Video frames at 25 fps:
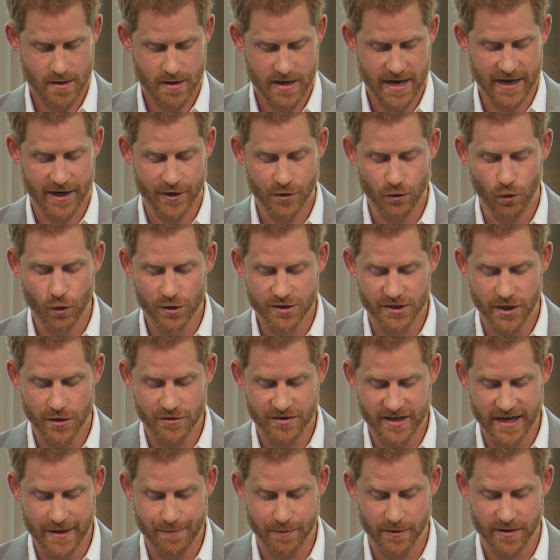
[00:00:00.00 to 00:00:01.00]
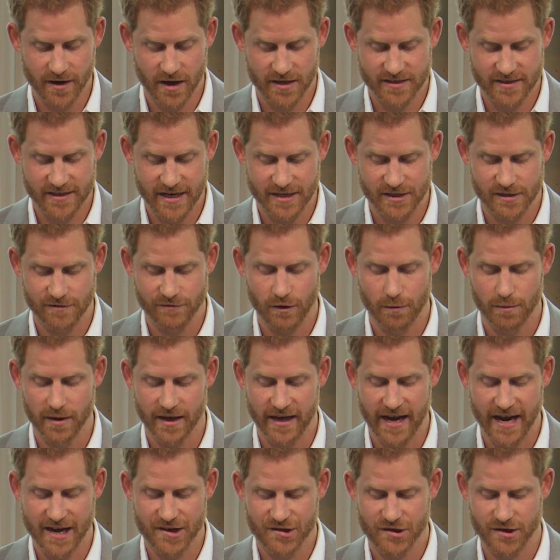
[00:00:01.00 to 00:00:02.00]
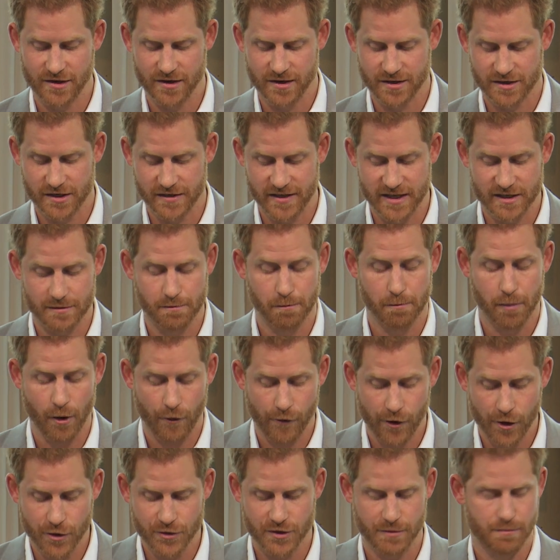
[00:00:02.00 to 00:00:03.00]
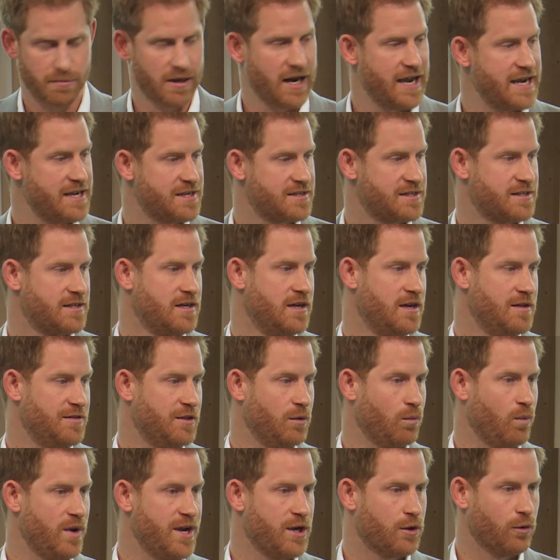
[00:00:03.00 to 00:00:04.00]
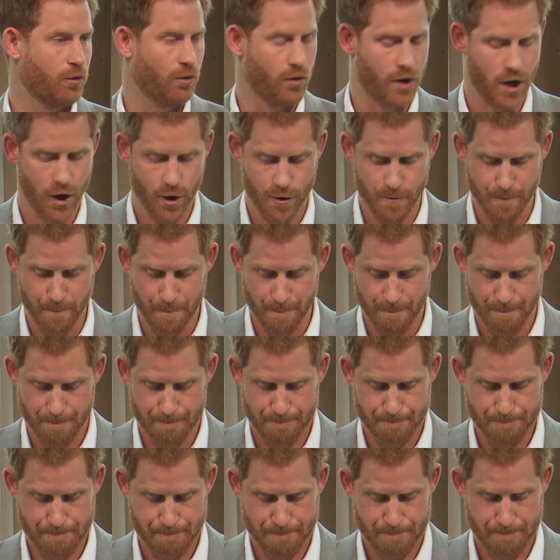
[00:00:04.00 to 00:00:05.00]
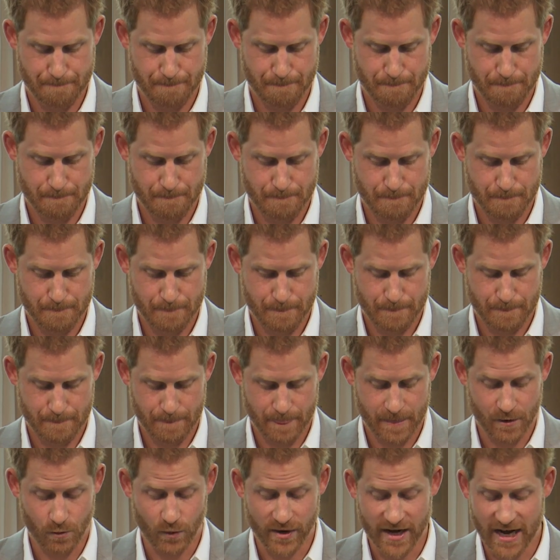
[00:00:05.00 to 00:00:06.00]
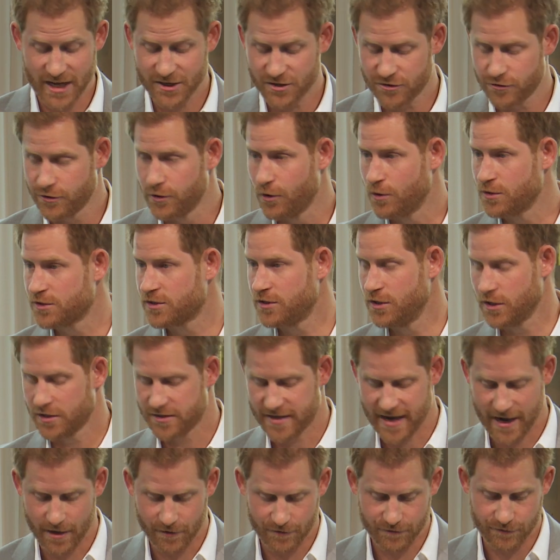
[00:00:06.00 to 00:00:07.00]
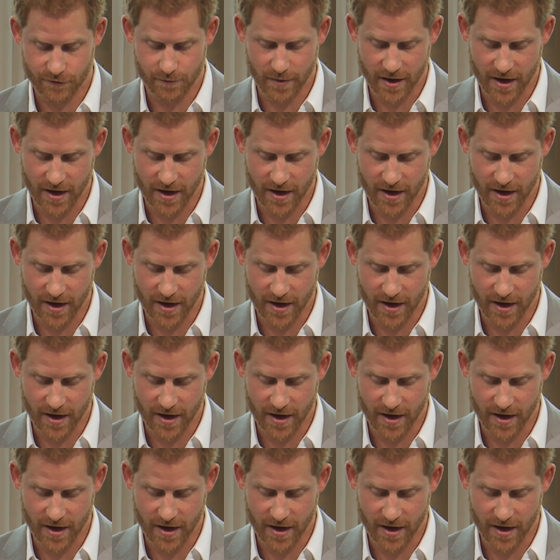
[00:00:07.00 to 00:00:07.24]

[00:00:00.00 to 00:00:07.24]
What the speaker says: It can also deepen our sense of obligation to this borrowed place that we call home. When astronauts look down